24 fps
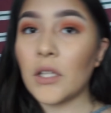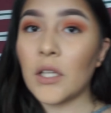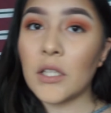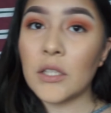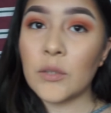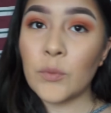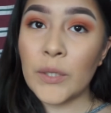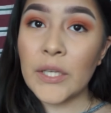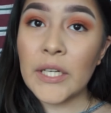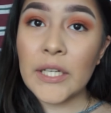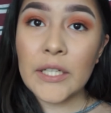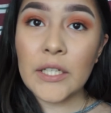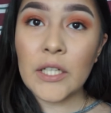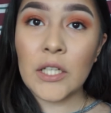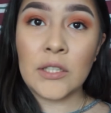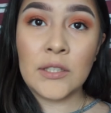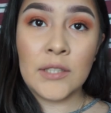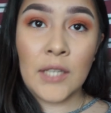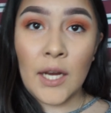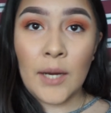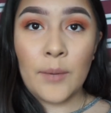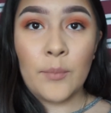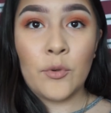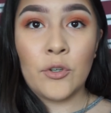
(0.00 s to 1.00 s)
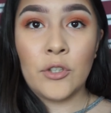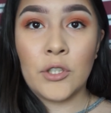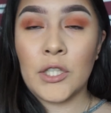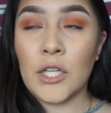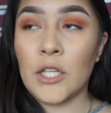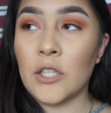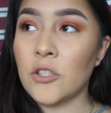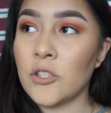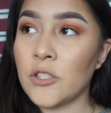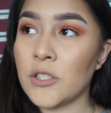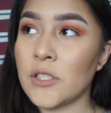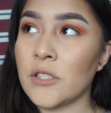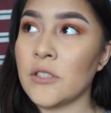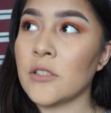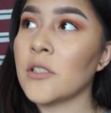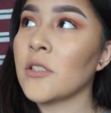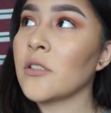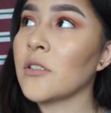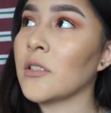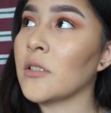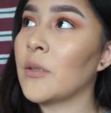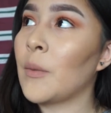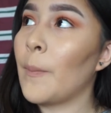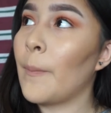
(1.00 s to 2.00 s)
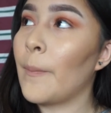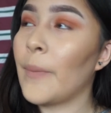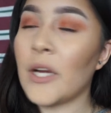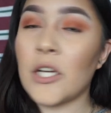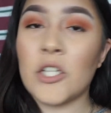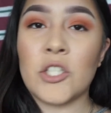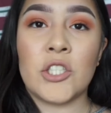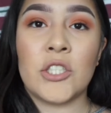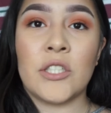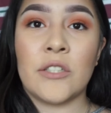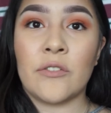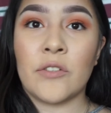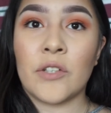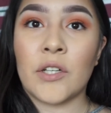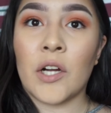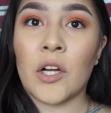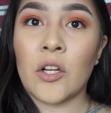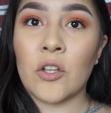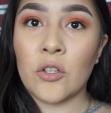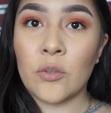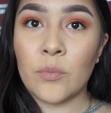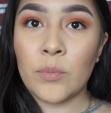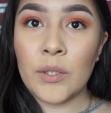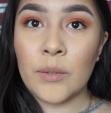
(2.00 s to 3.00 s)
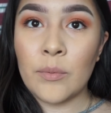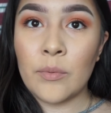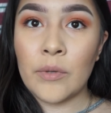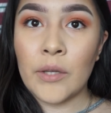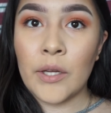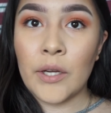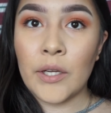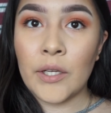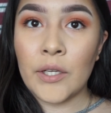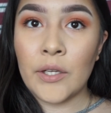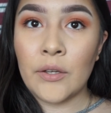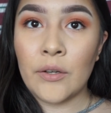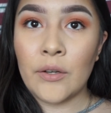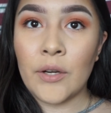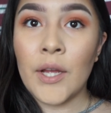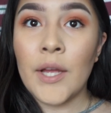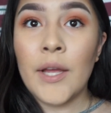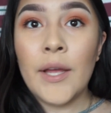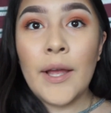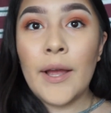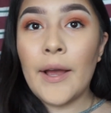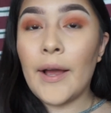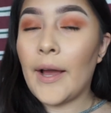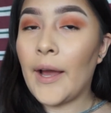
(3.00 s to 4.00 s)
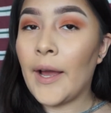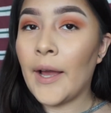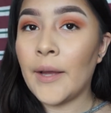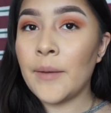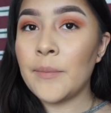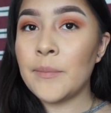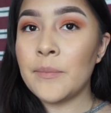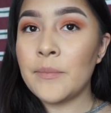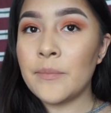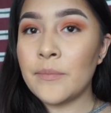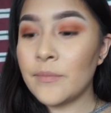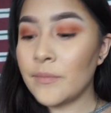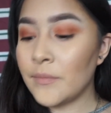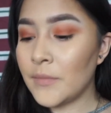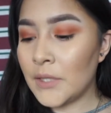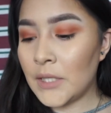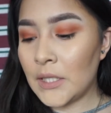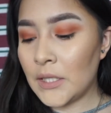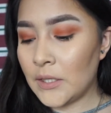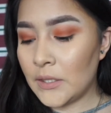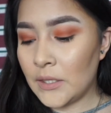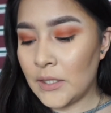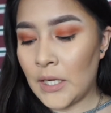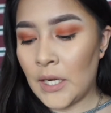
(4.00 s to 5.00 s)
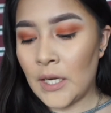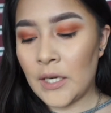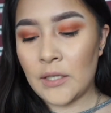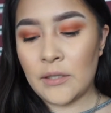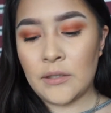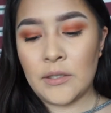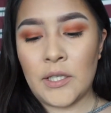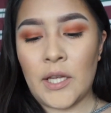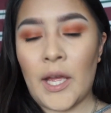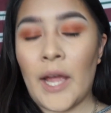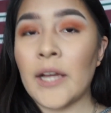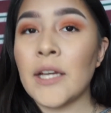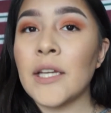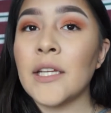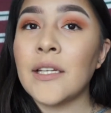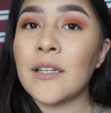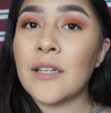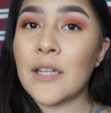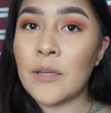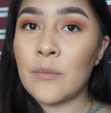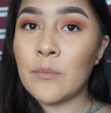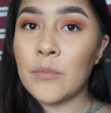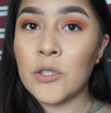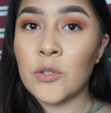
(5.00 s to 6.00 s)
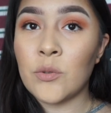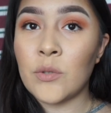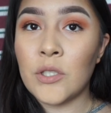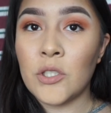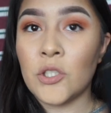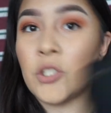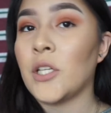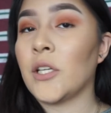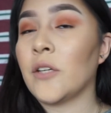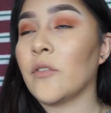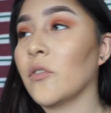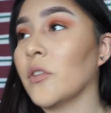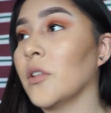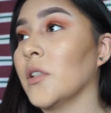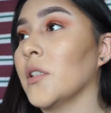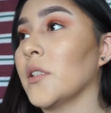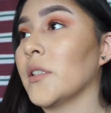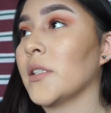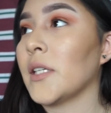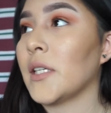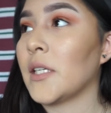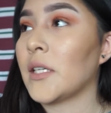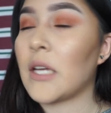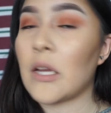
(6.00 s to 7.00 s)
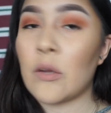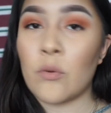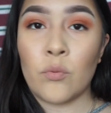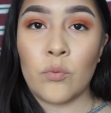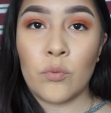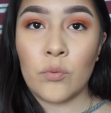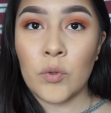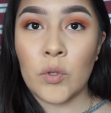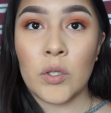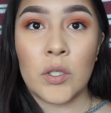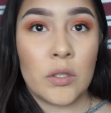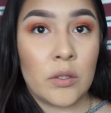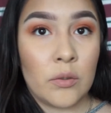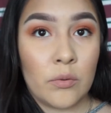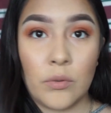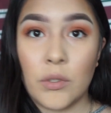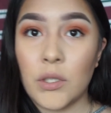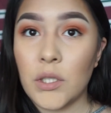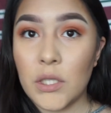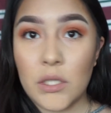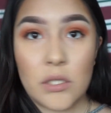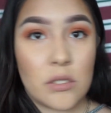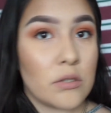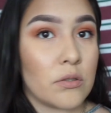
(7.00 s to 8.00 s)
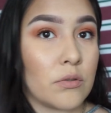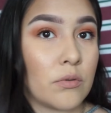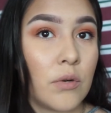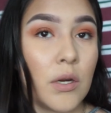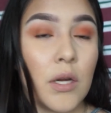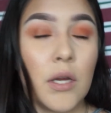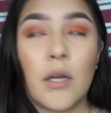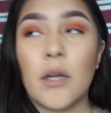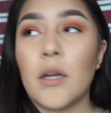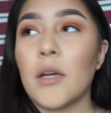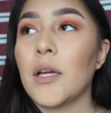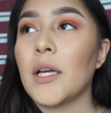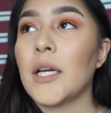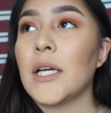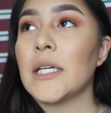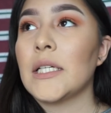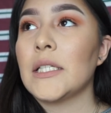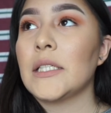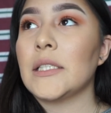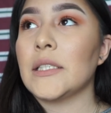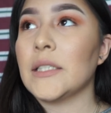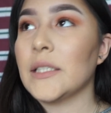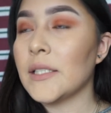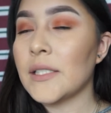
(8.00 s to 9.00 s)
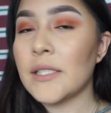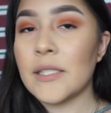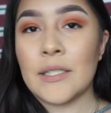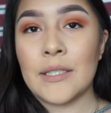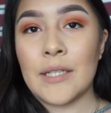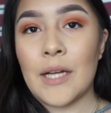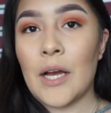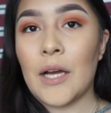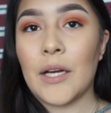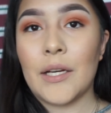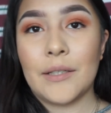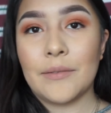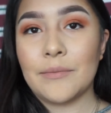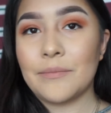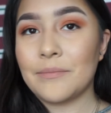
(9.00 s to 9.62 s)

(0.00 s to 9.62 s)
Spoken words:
we need a lot more colors because there's a bunch of different colored people out here. I need an in-between shade for this. Like, I really do. This is not,